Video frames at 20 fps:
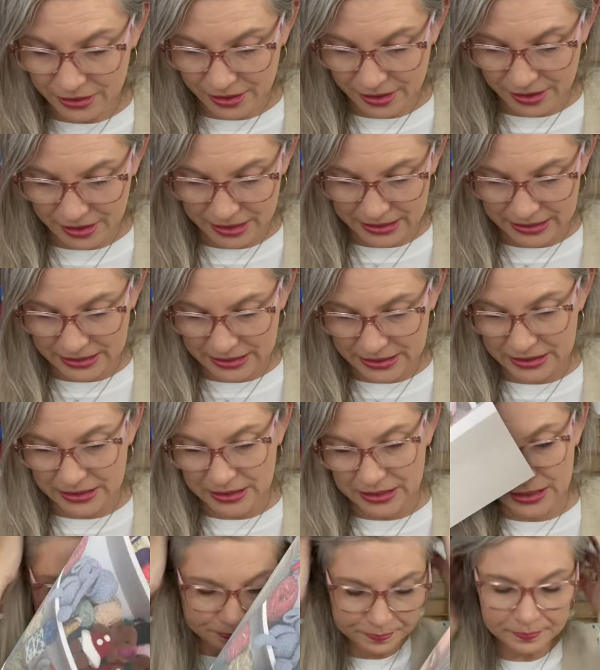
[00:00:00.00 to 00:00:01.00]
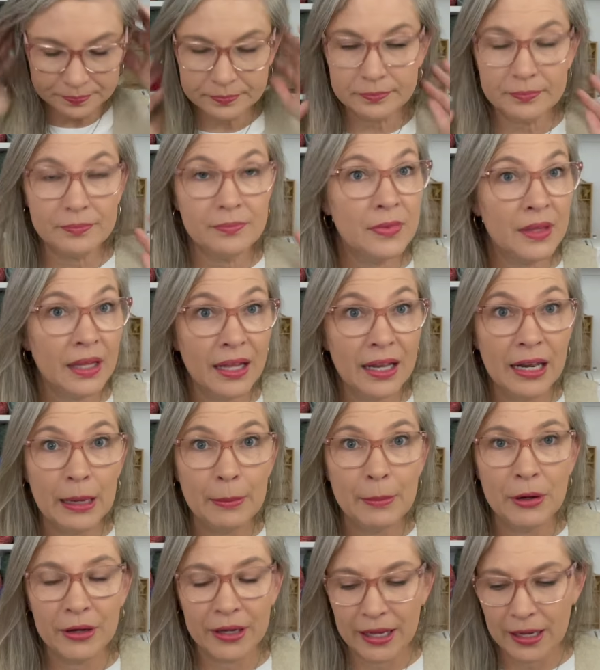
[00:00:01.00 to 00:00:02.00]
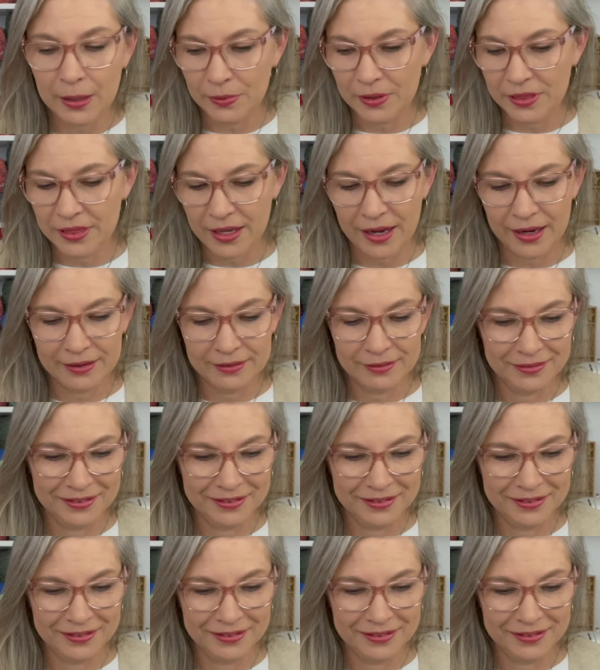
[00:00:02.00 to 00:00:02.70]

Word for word: guys. And I'm okay with that.